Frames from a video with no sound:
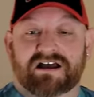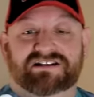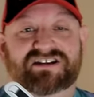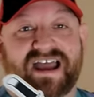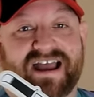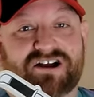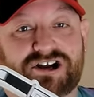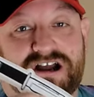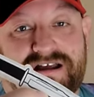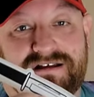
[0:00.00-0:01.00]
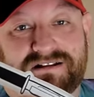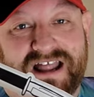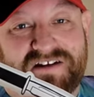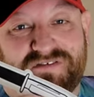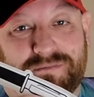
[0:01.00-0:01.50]
A dagger,
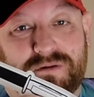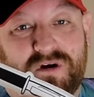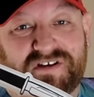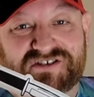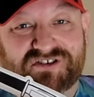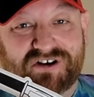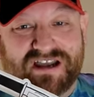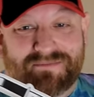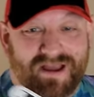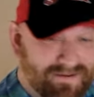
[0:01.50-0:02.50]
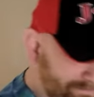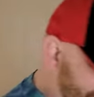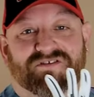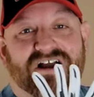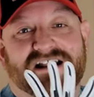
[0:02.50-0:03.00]
like from the movie Scream.
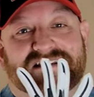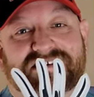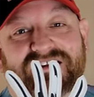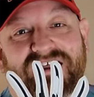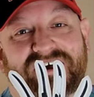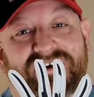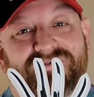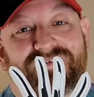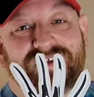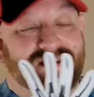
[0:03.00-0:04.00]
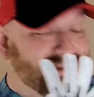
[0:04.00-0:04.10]
Freddy's glove.